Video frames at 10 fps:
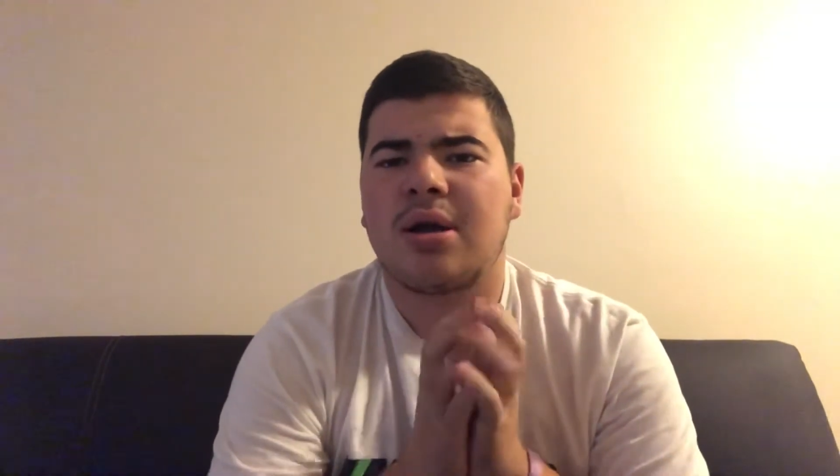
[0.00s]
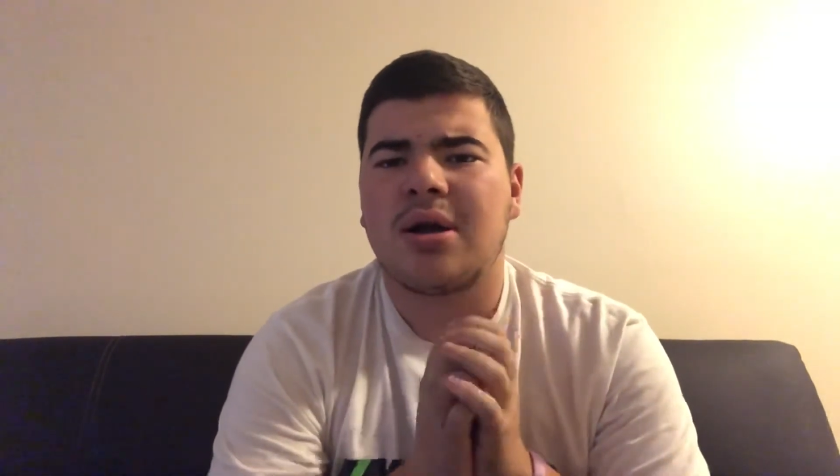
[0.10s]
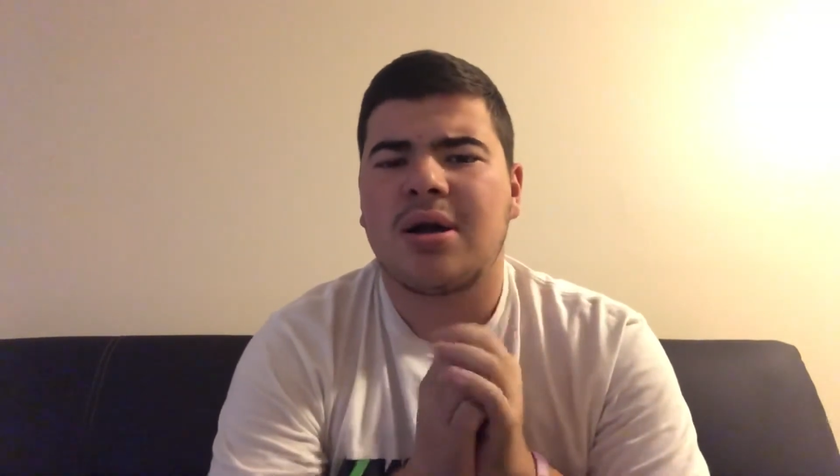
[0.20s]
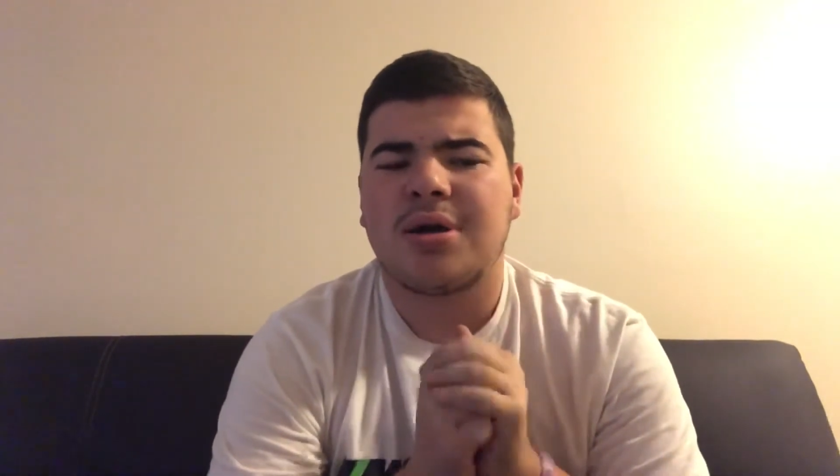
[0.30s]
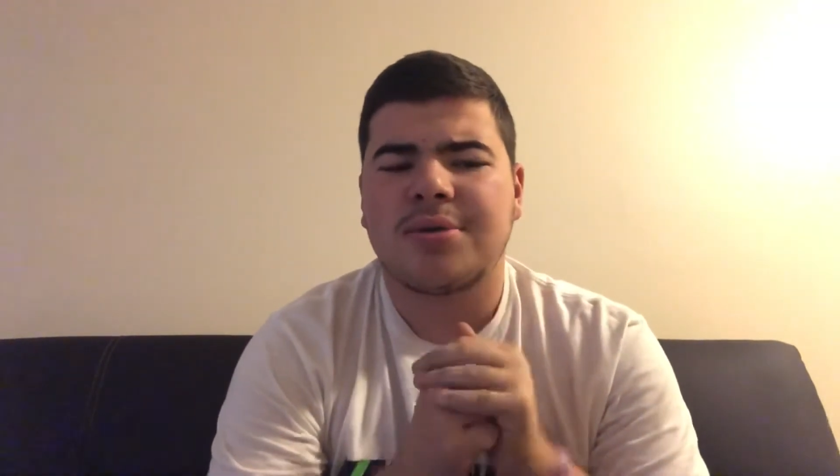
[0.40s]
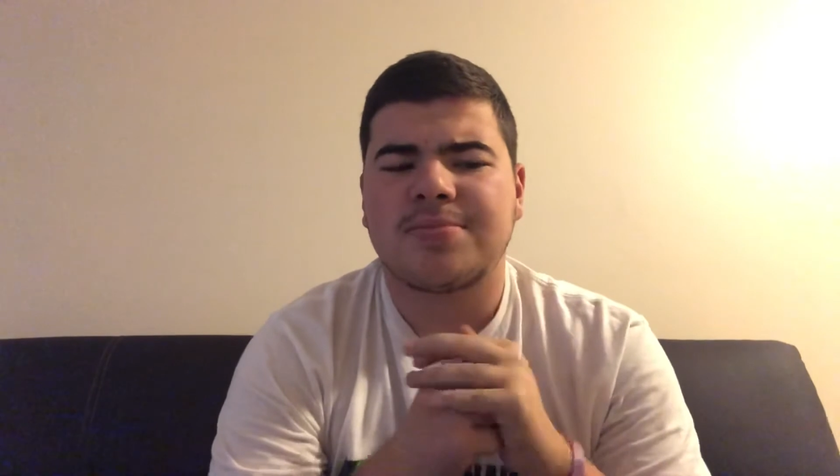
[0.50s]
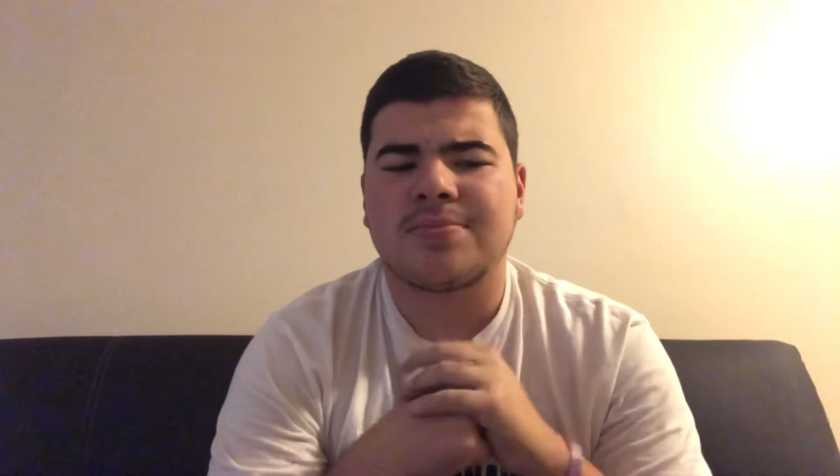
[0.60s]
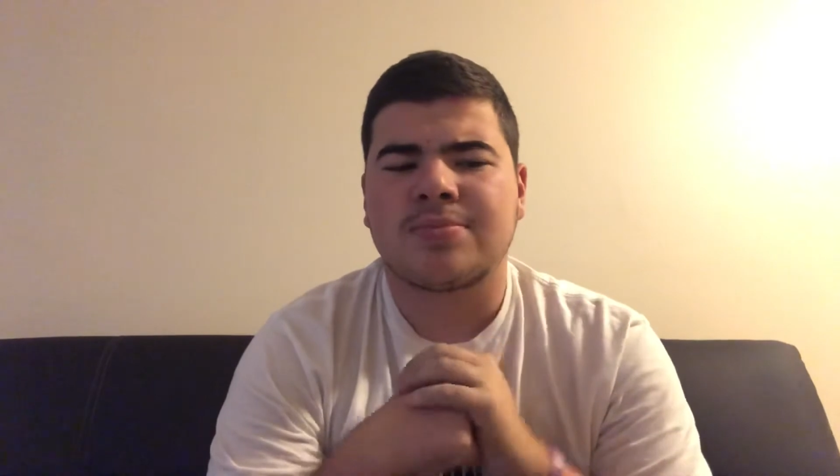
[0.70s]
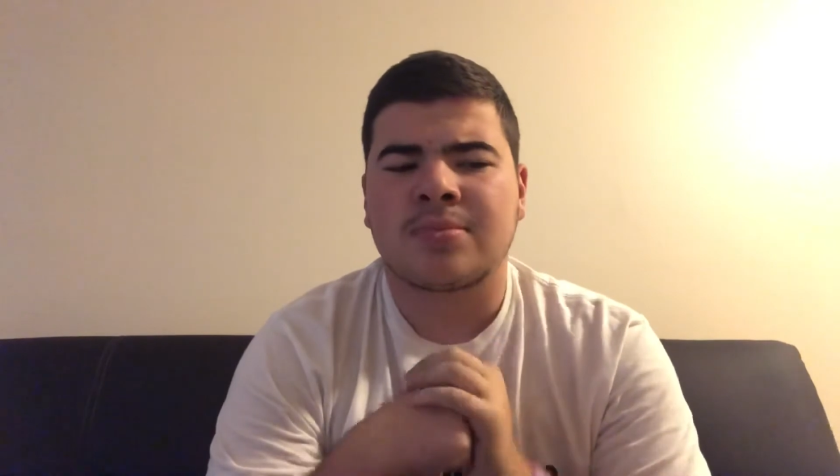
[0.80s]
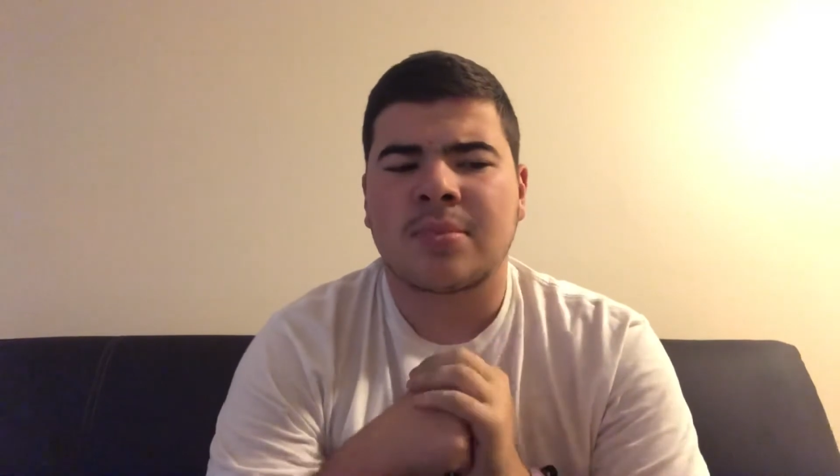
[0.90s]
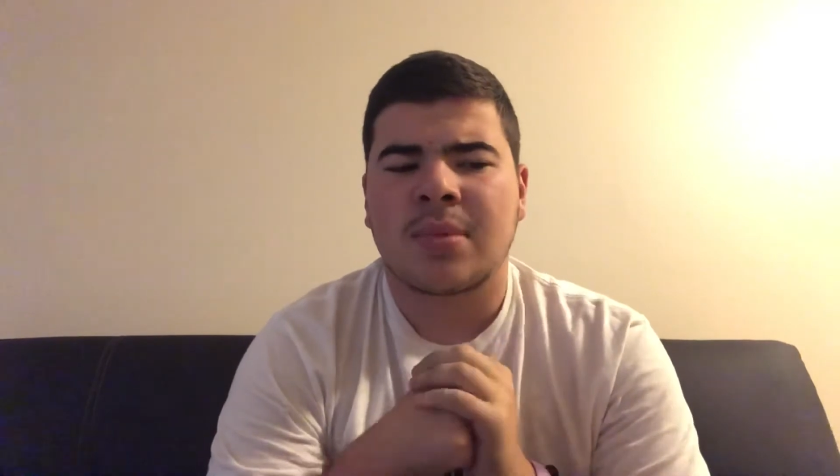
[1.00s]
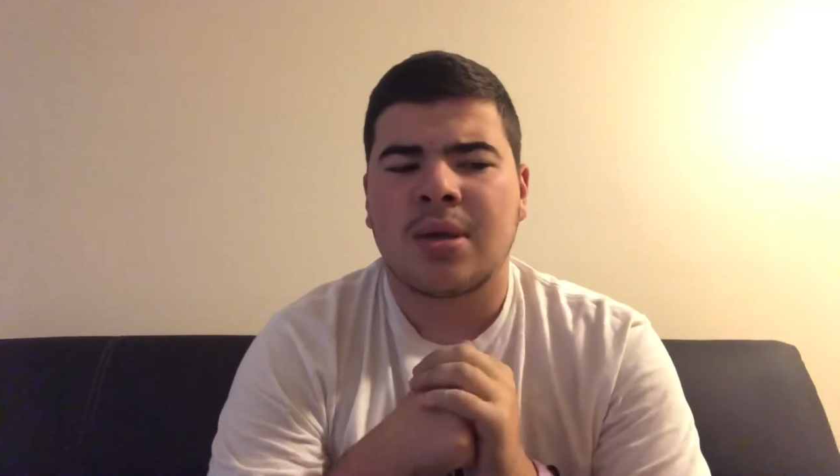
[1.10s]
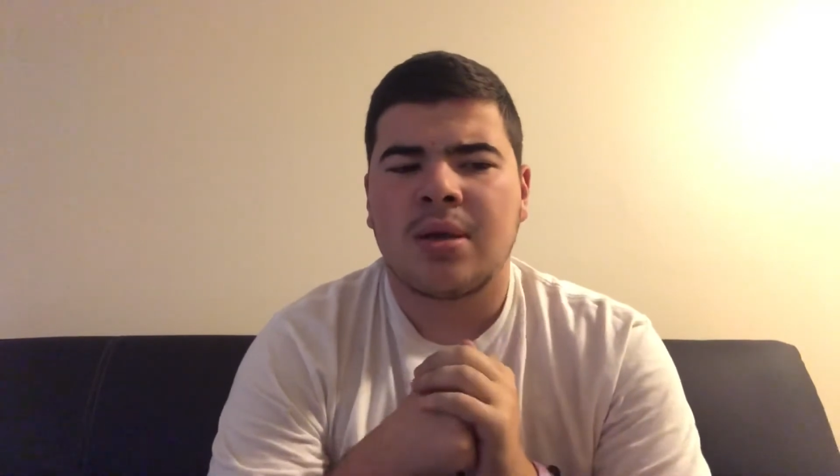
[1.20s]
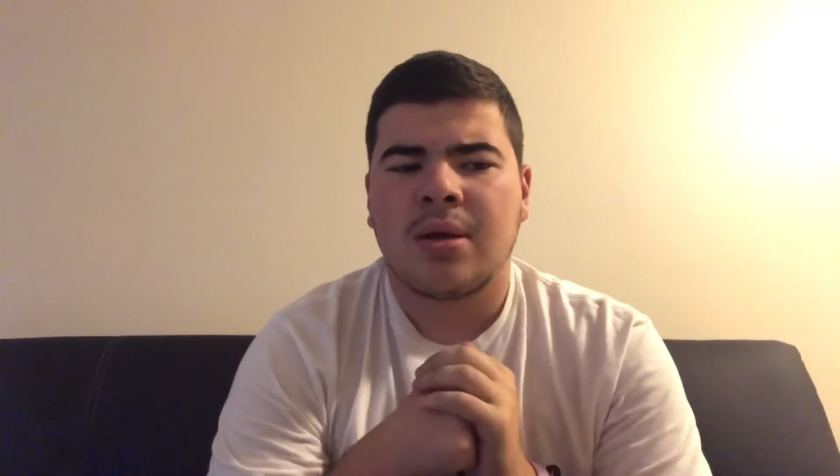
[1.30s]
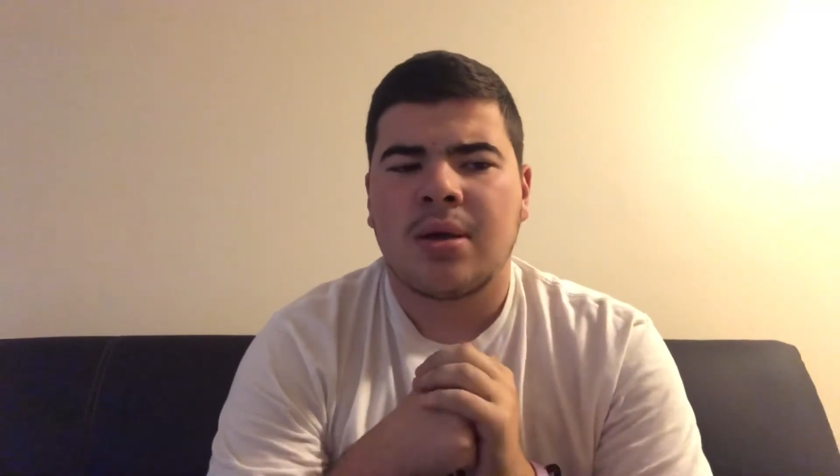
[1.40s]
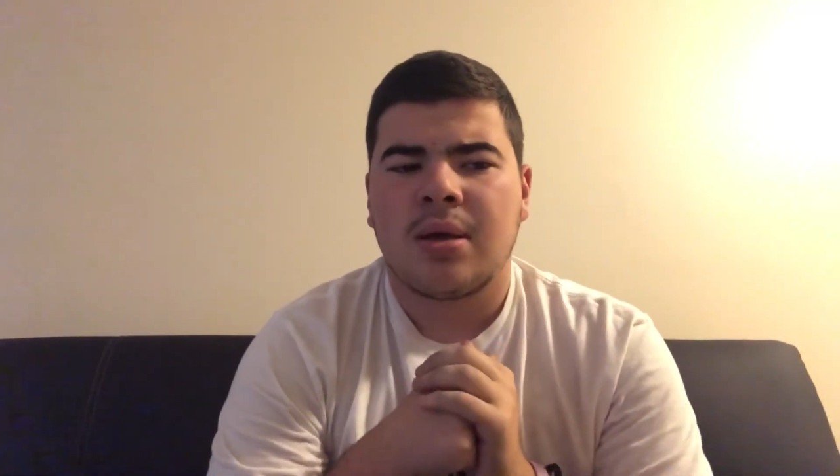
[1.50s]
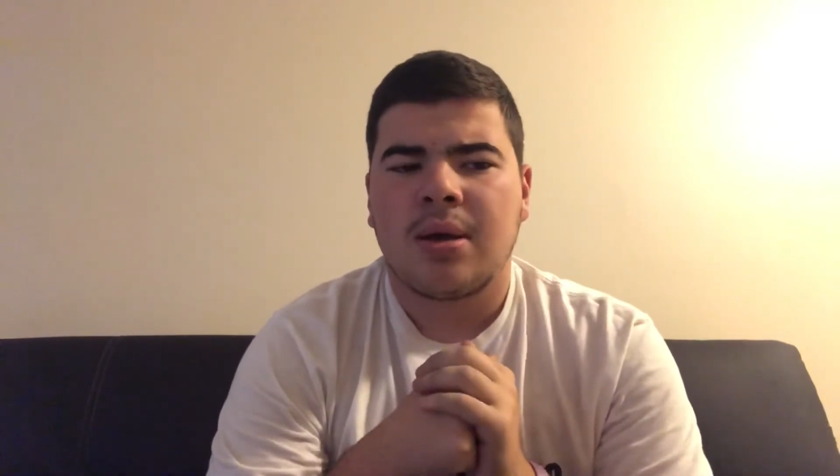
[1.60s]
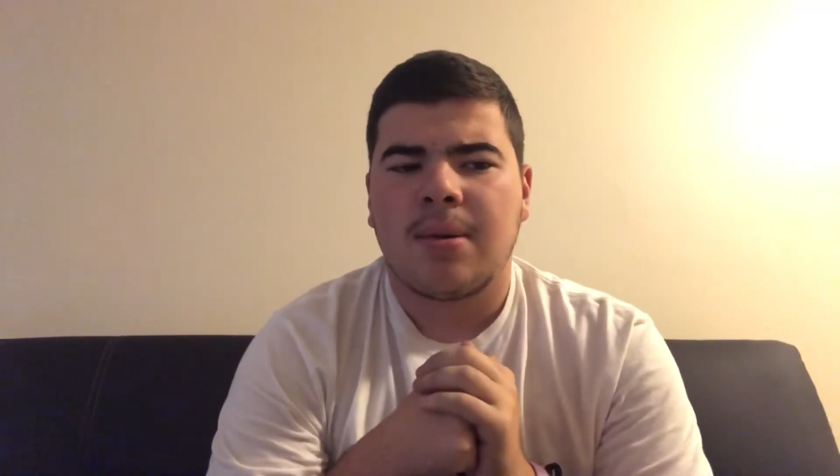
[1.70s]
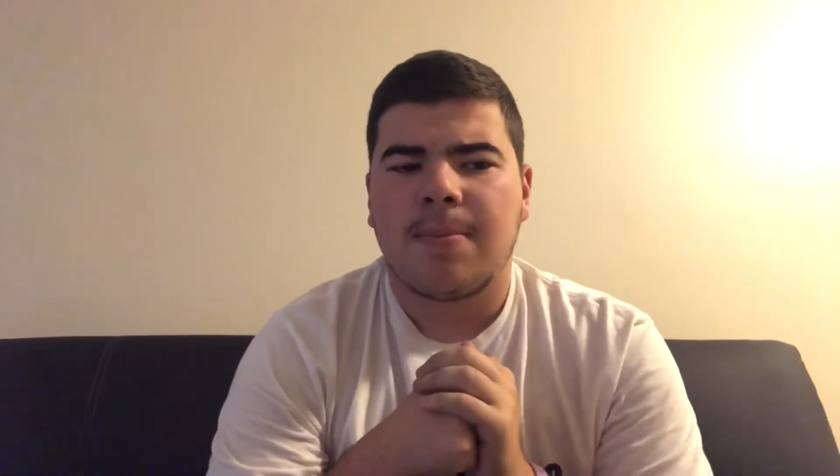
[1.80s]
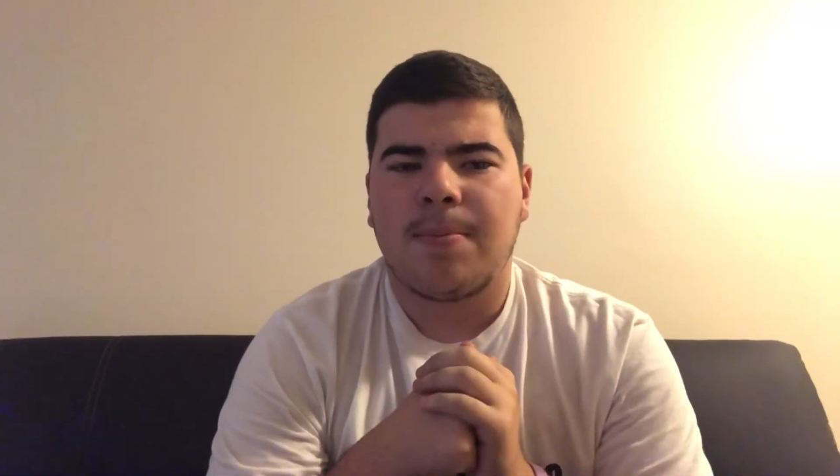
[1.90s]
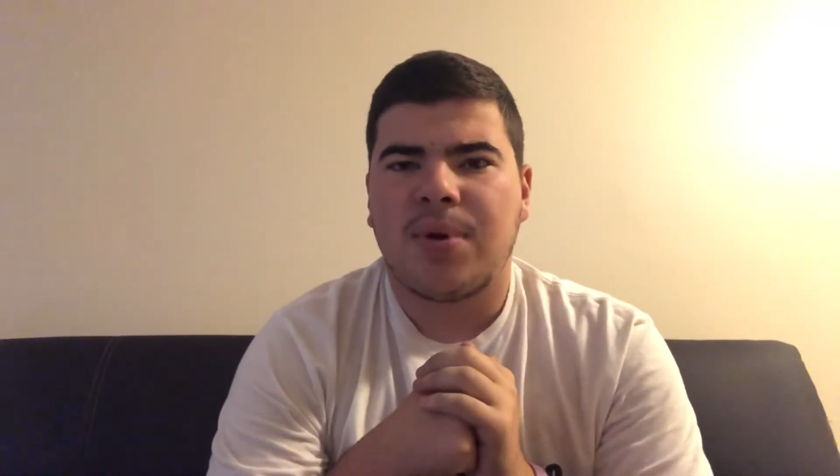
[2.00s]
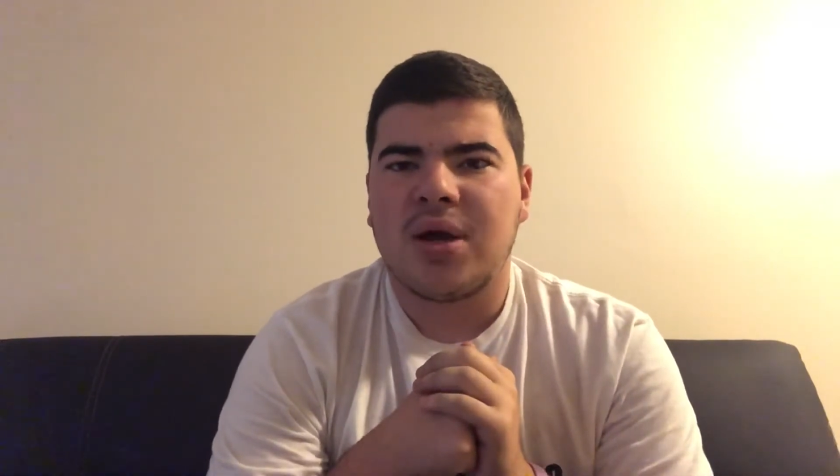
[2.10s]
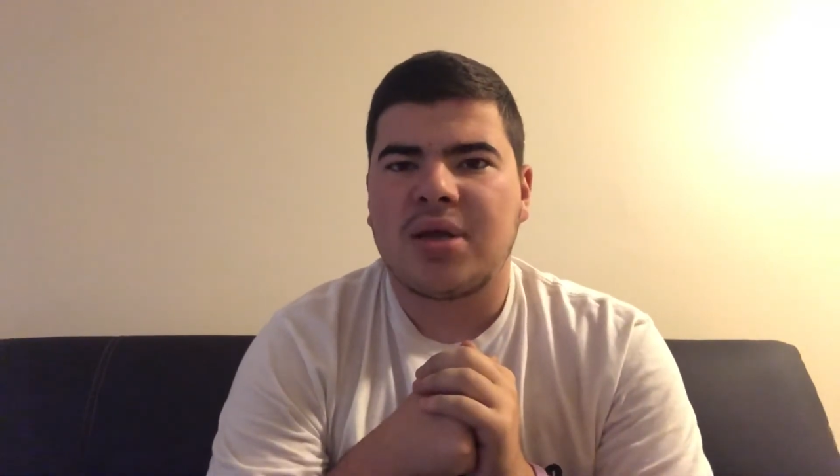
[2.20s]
but